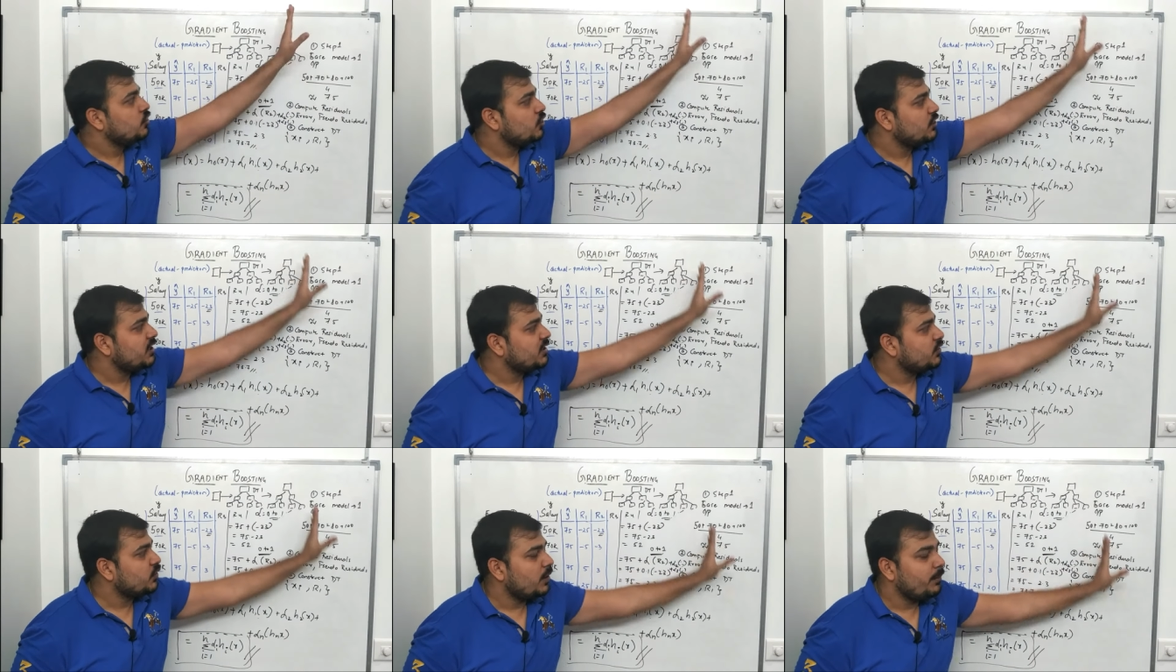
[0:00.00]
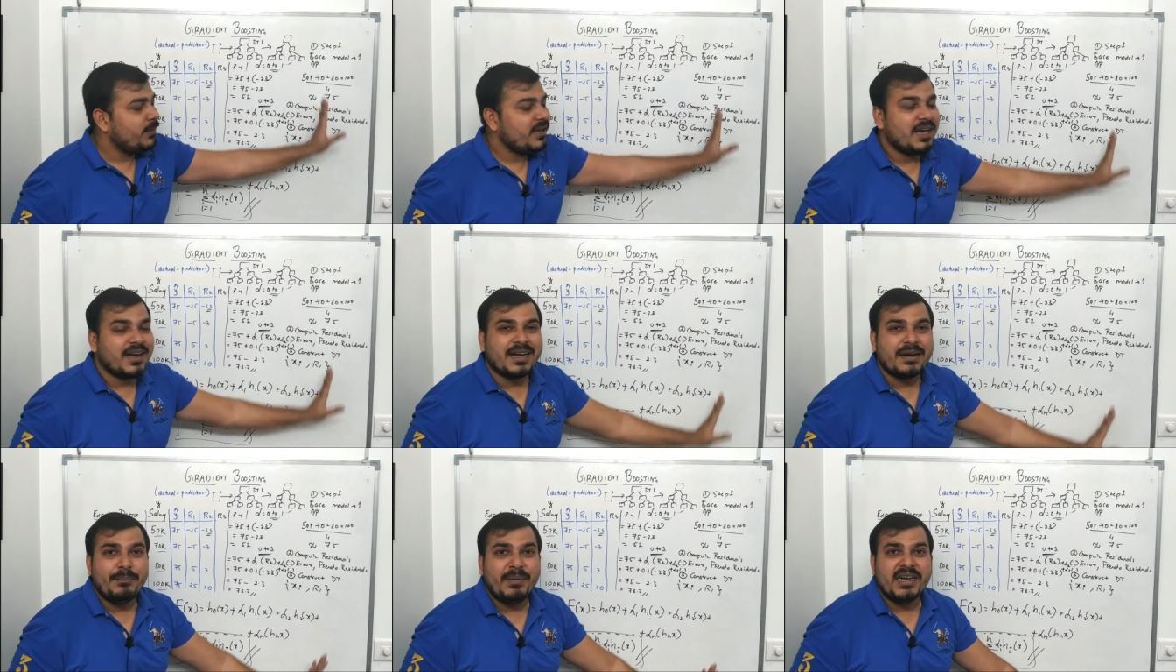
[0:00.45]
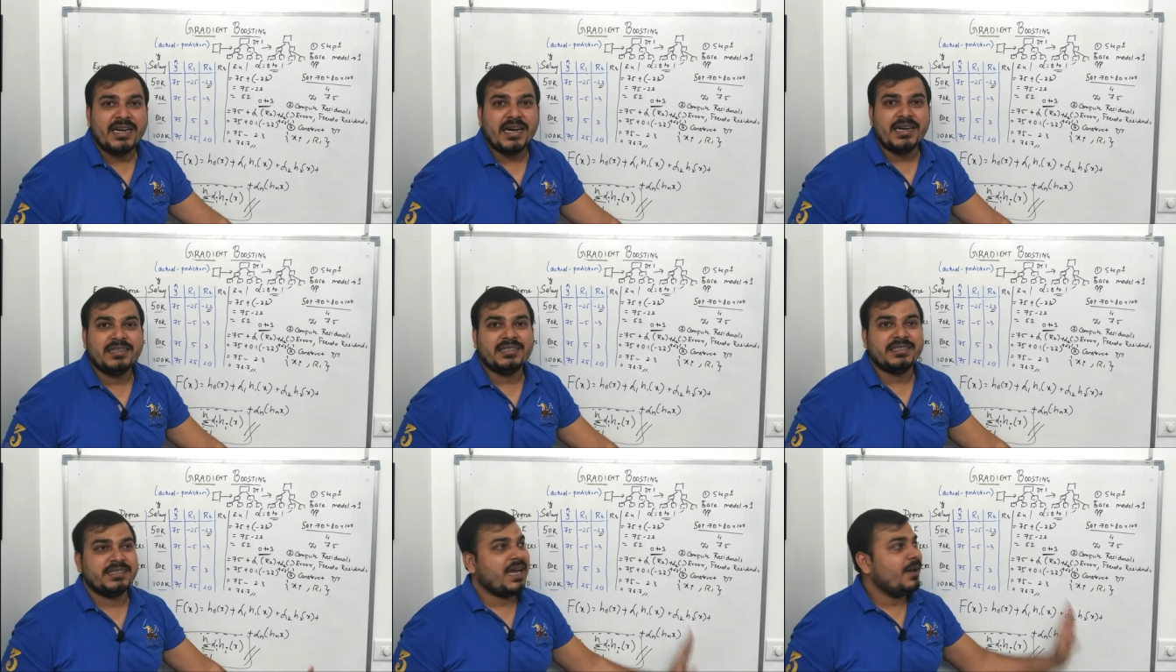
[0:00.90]
So this will be a
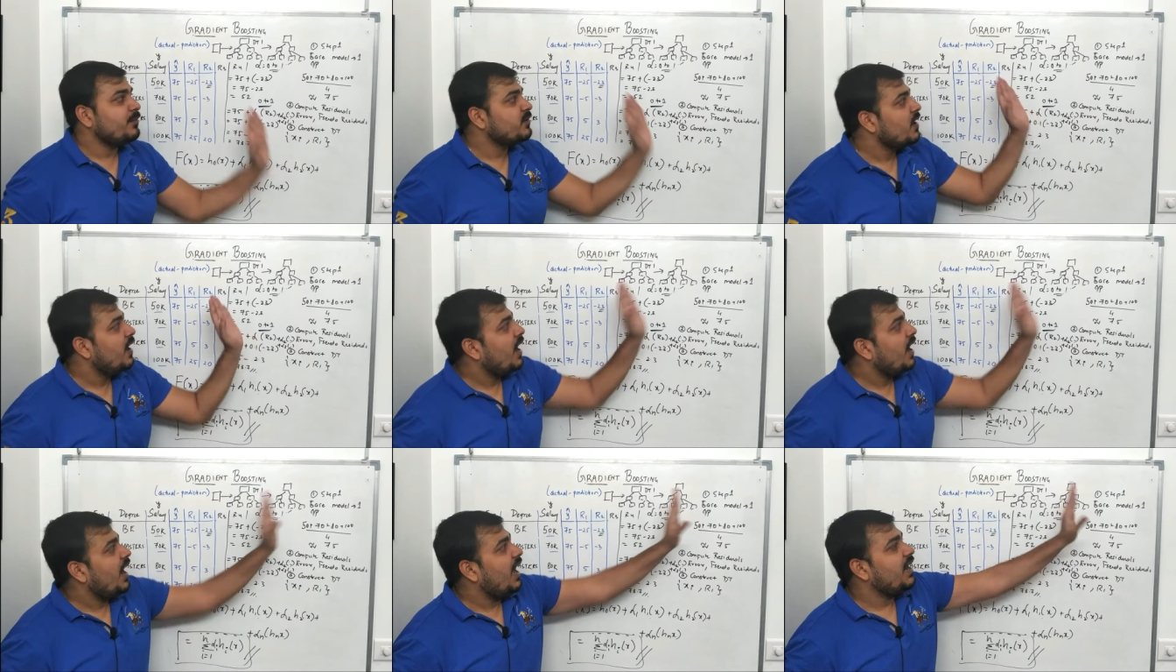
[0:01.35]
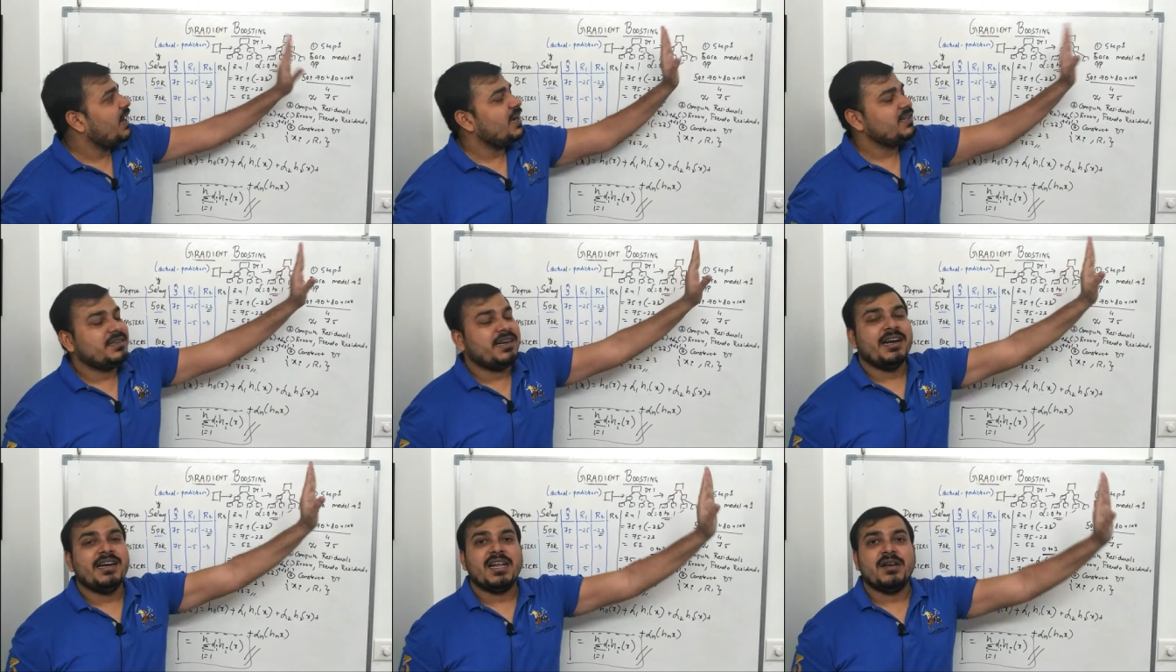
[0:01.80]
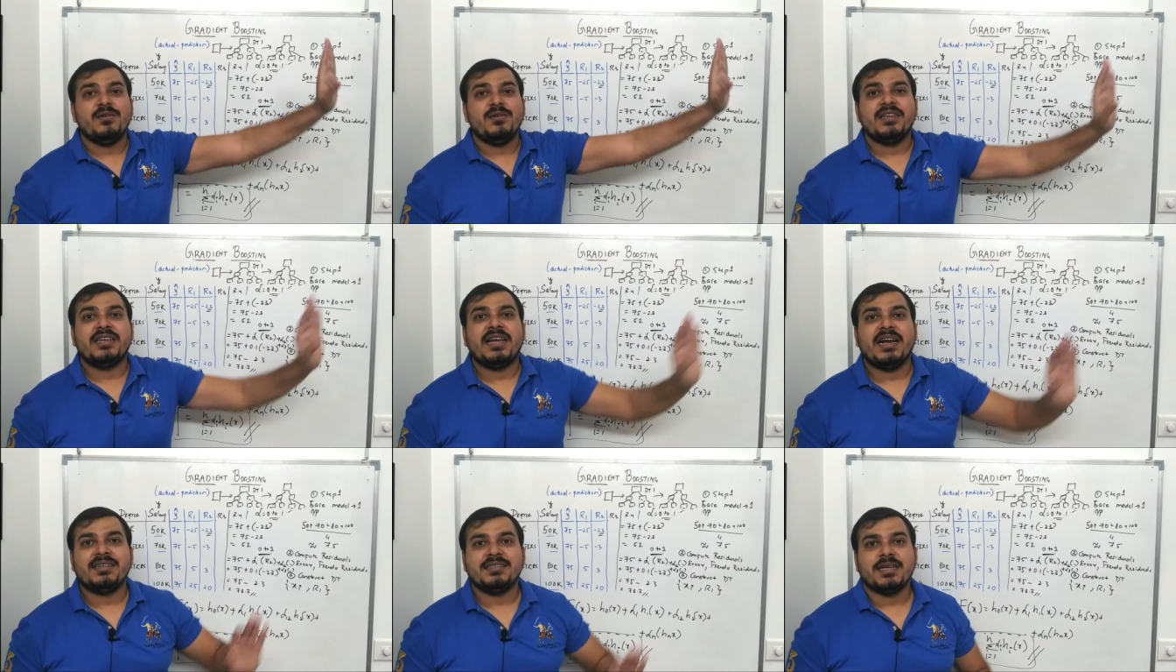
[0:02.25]
repeated steps unless and until
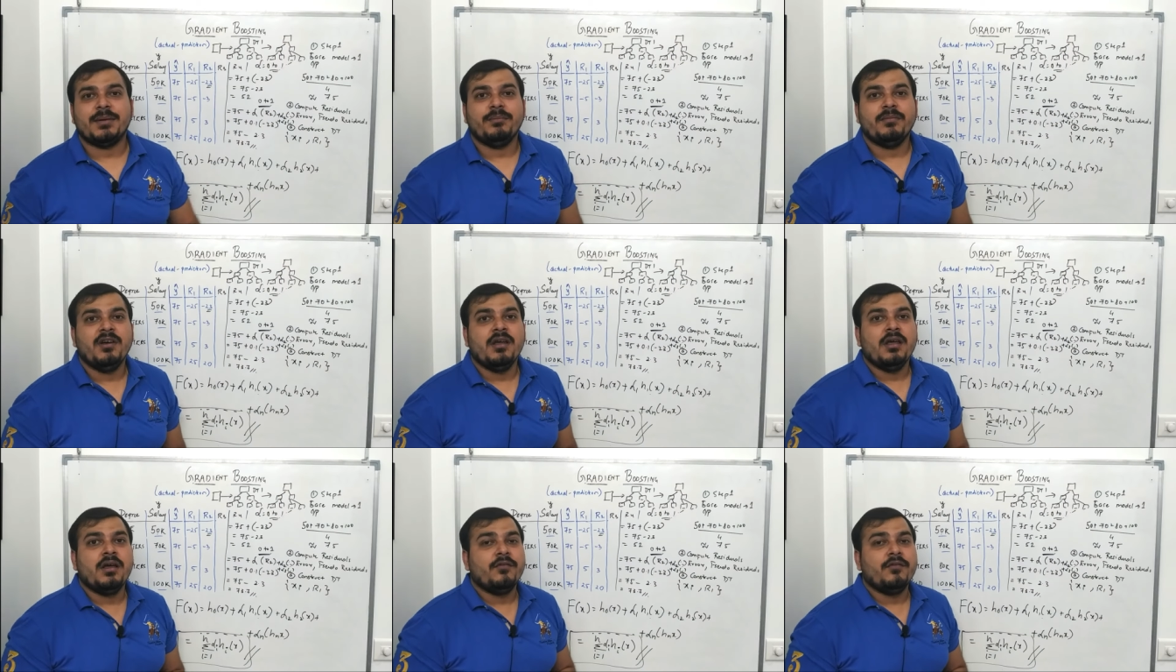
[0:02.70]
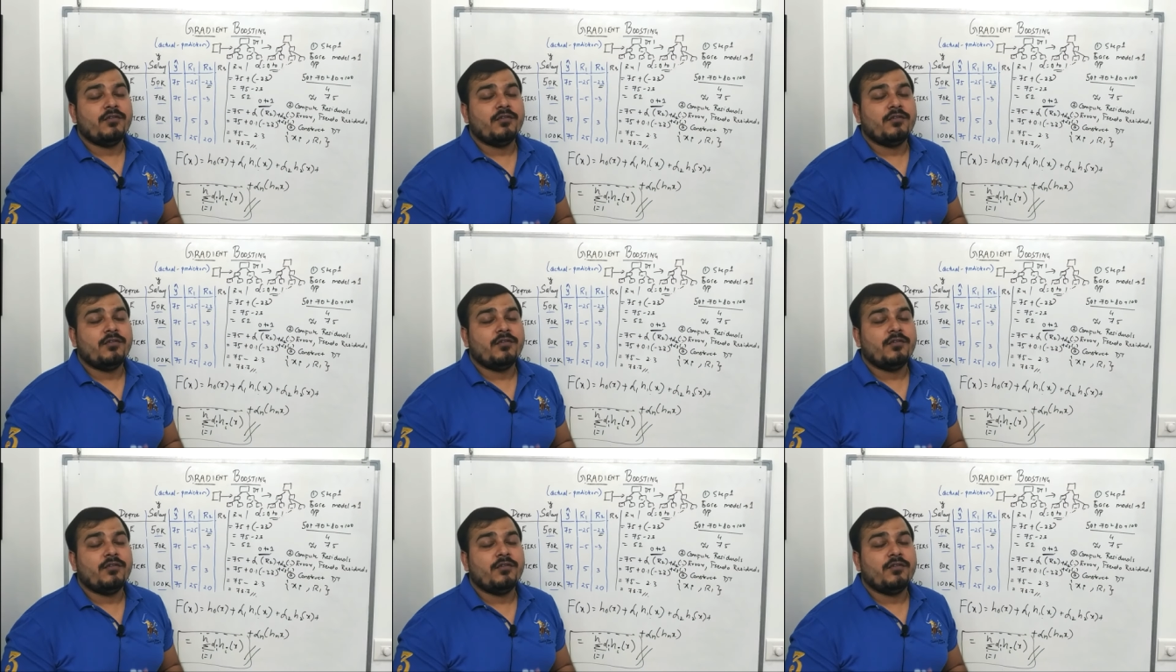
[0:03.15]
we get some